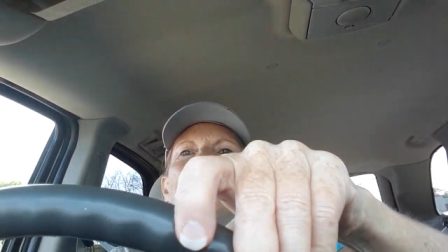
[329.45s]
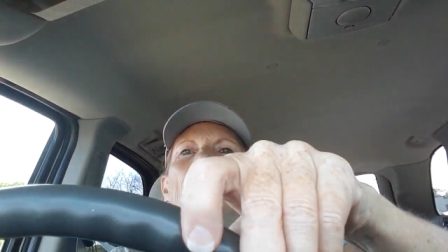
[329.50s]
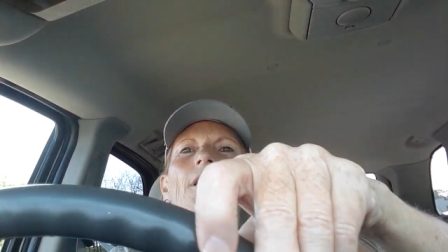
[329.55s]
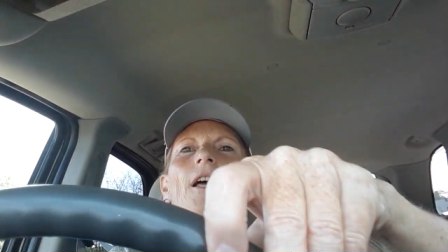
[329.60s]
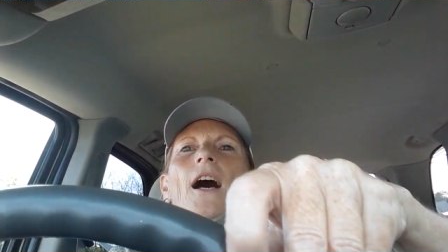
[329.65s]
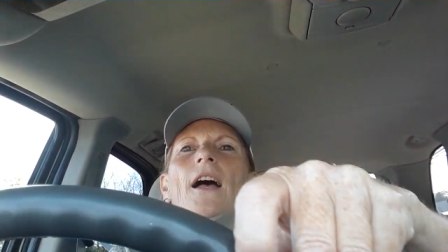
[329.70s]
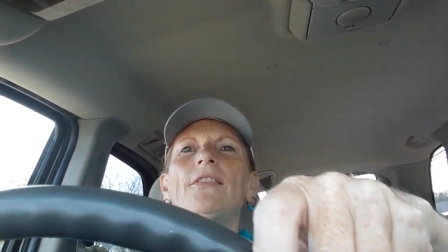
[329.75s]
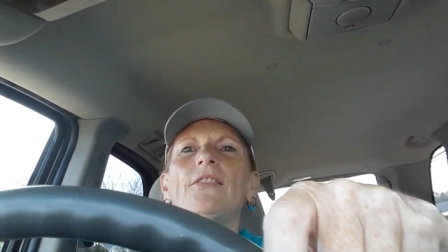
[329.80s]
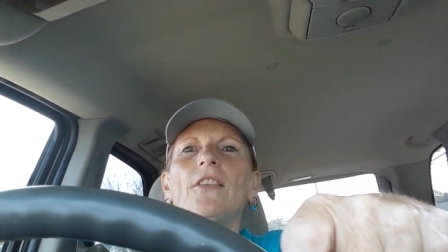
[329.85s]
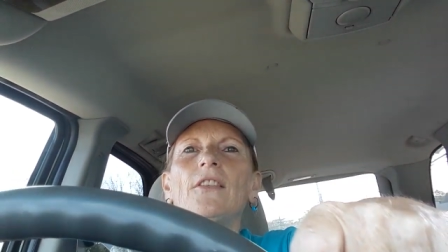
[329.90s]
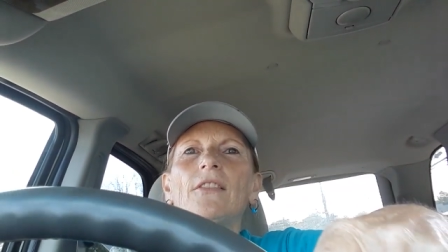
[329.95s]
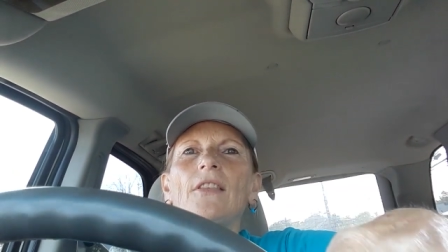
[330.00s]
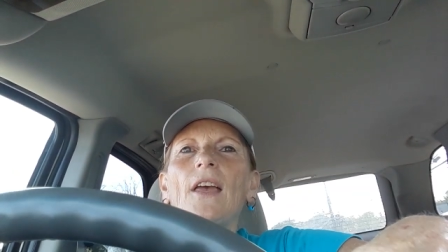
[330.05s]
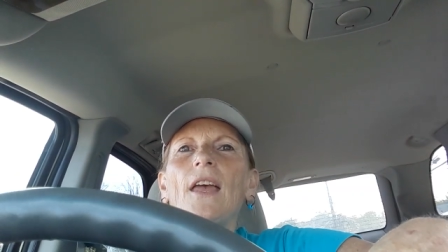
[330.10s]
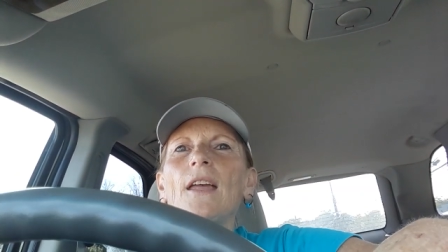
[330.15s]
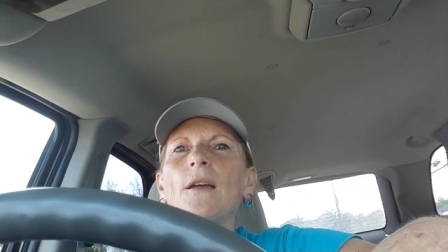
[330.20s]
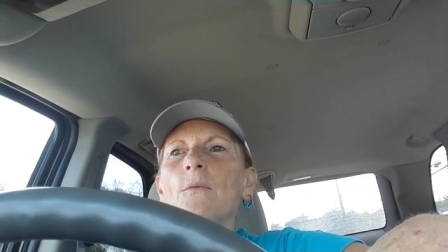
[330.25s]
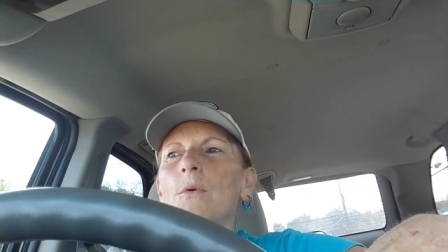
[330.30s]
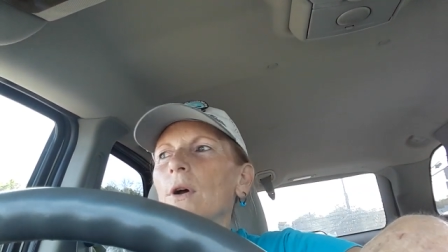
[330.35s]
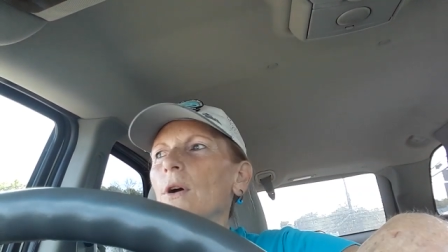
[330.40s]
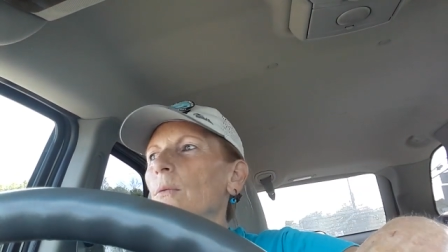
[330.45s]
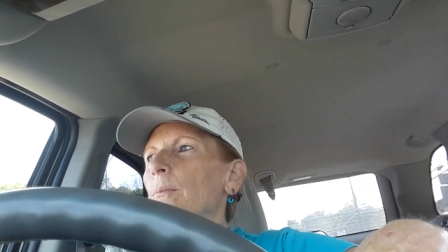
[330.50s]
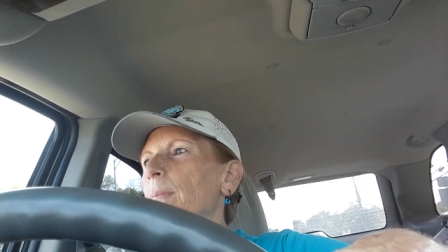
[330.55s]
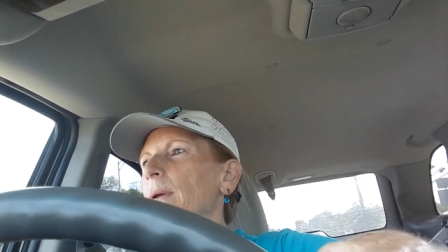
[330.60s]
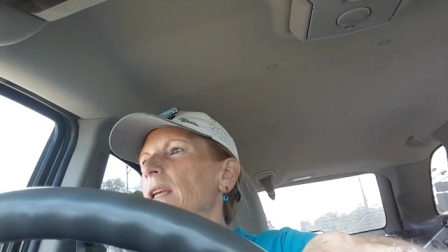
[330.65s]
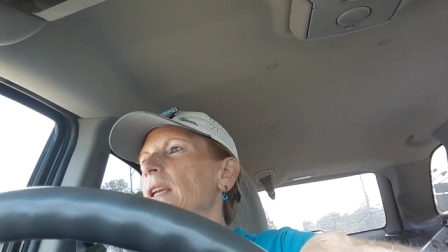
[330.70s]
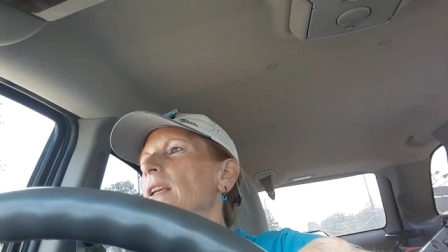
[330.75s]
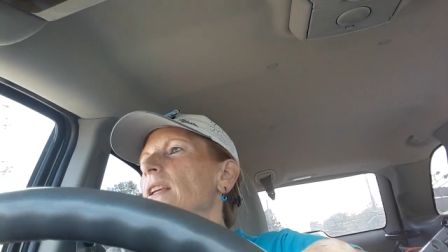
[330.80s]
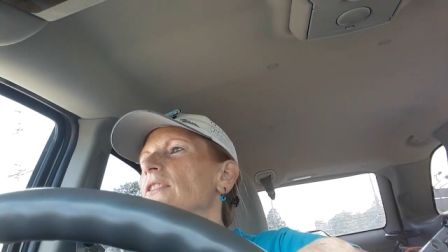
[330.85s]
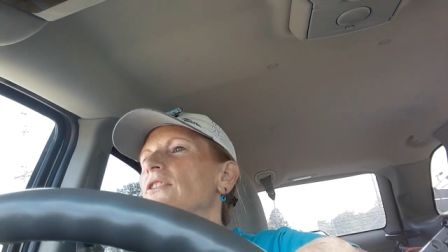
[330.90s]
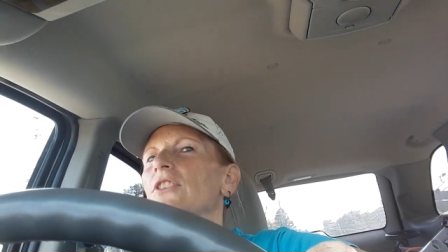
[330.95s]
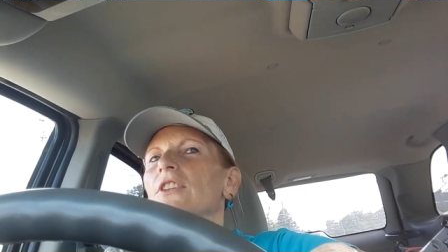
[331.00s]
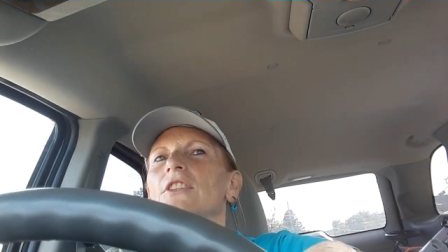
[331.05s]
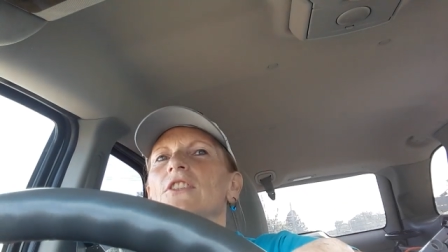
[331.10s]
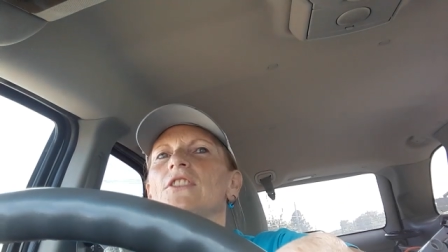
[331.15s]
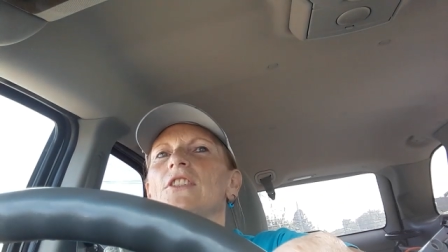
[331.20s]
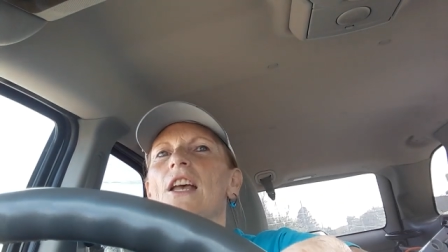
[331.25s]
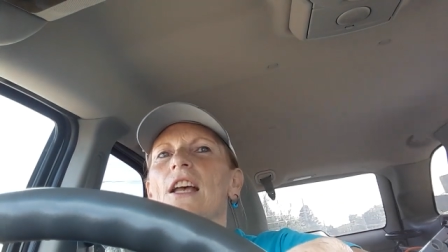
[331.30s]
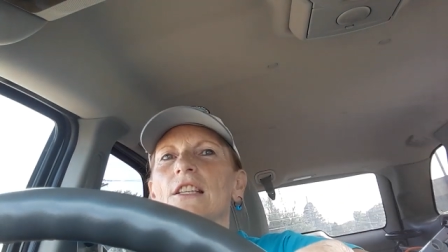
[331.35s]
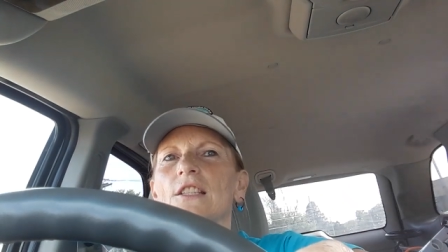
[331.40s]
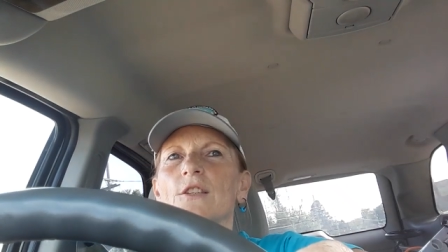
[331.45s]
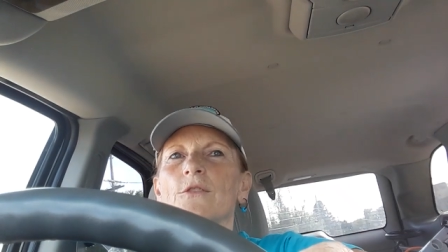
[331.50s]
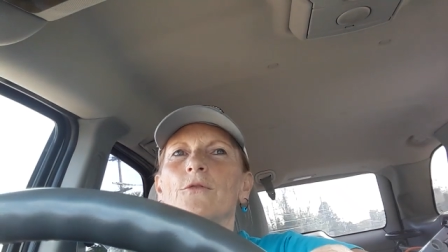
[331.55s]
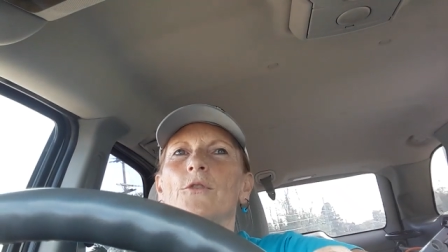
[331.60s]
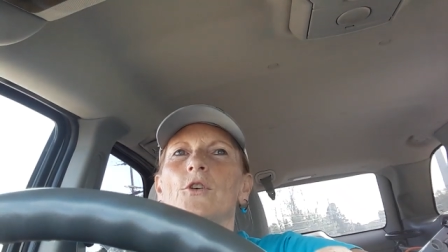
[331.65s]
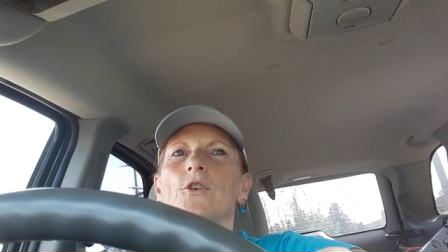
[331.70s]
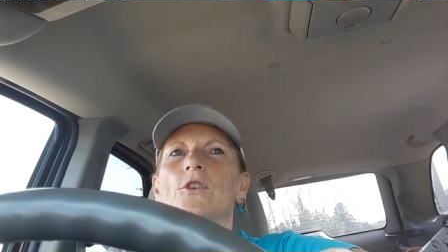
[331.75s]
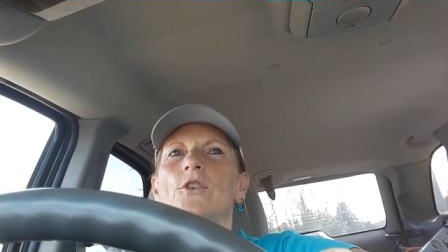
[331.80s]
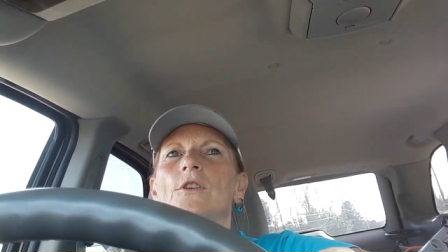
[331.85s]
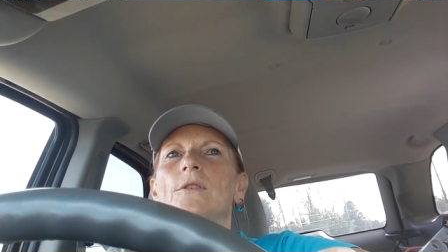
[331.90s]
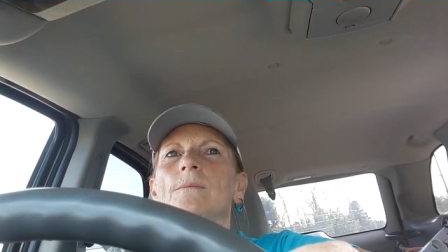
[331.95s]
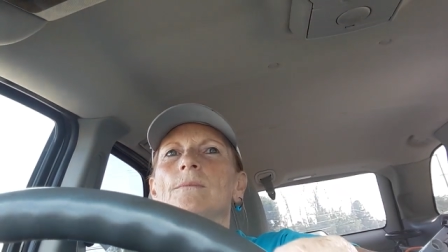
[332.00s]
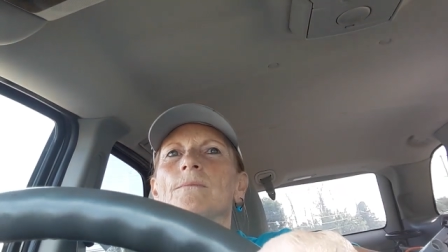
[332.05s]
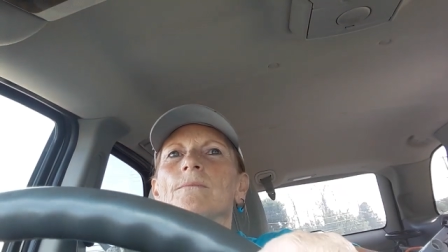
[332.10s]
Not that they will be successful,